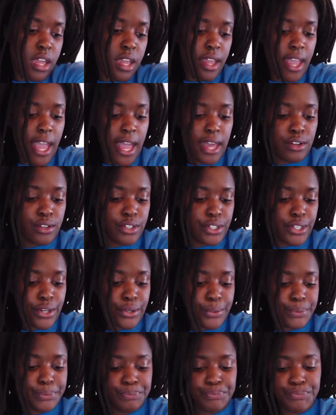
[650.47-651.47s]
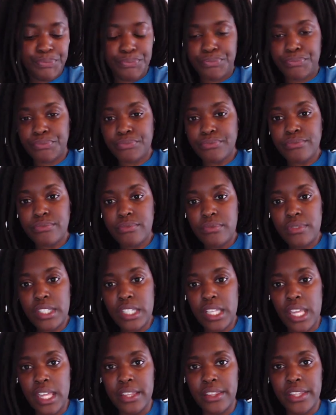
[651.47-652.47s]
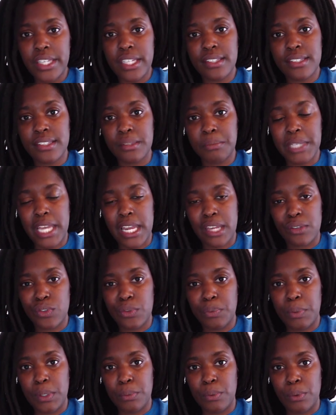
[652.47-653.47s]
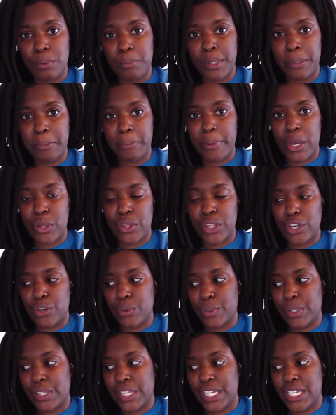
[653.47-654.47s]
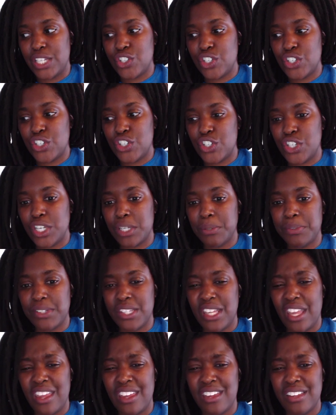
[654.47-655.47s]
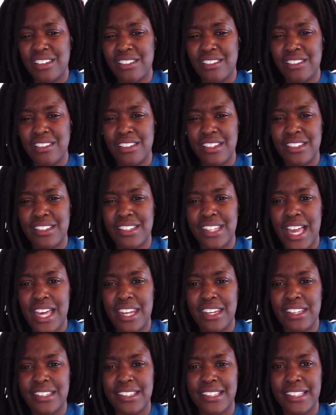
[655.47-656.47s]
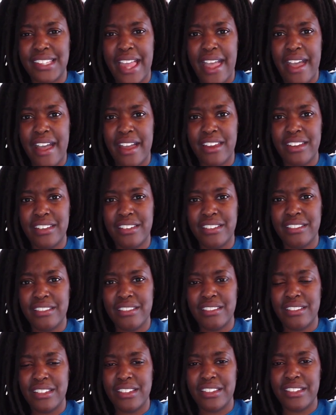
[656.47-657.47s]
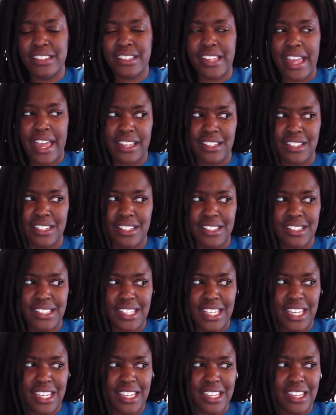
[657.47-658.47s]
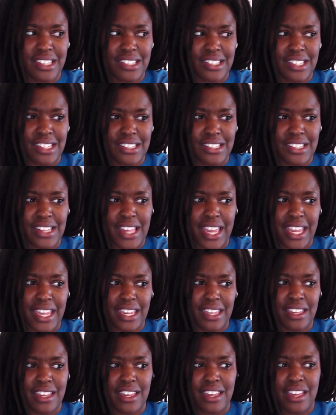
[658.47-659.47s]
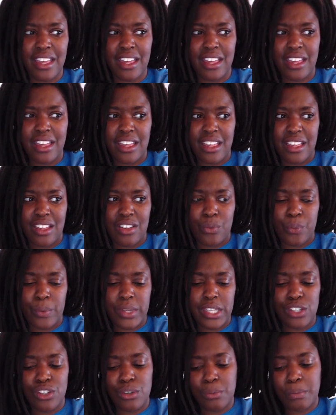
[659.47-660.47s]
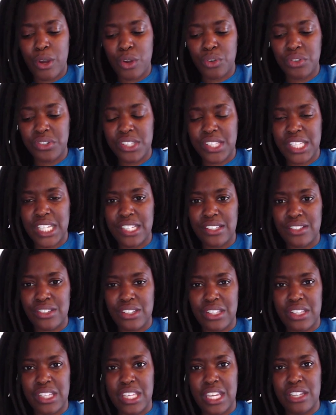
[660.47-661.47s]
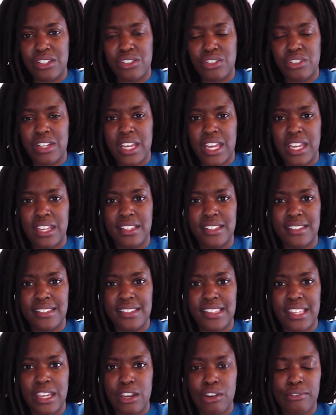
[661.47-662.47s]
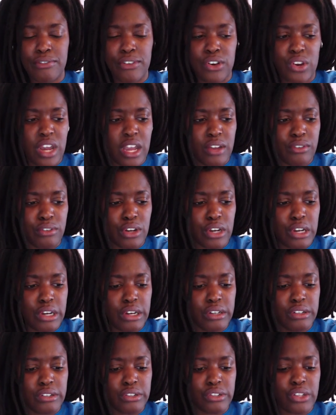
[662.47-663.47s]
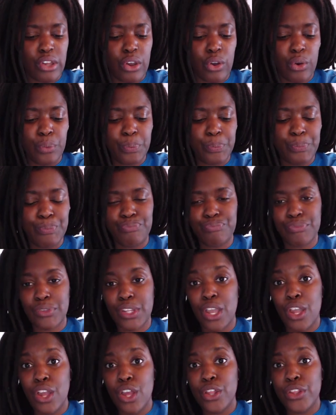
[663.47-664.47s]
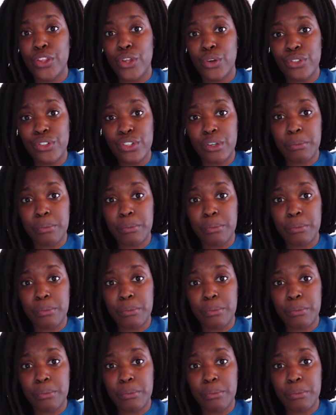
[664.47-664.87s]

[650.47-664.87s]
I don't know. I think sometimes people pimp out their relationships, and it's kind of sad. It's sad to see, because it's like, when you post things on the internet, it's there forever. So those are